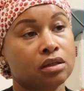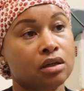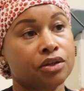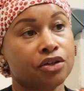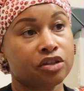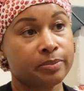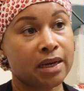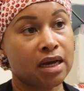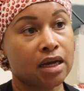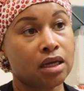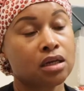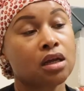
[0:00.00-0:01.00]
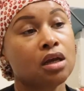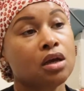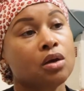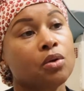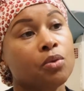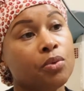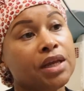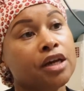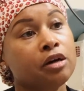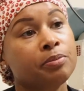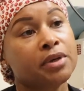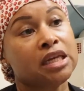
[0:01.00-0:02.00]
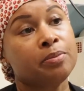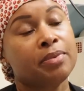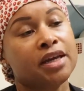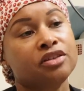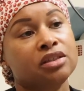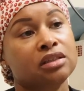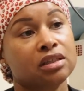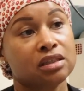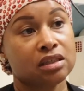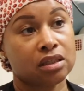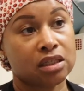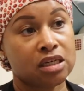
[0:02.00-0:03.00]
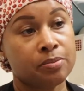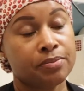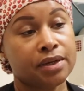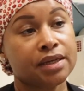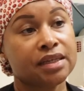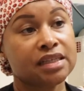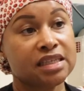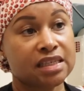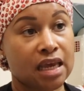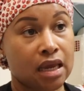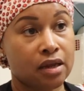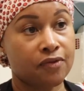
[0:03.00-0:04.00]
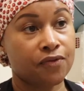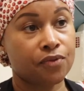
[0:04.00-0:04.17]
along your spine, we help keep patients asleep and safe.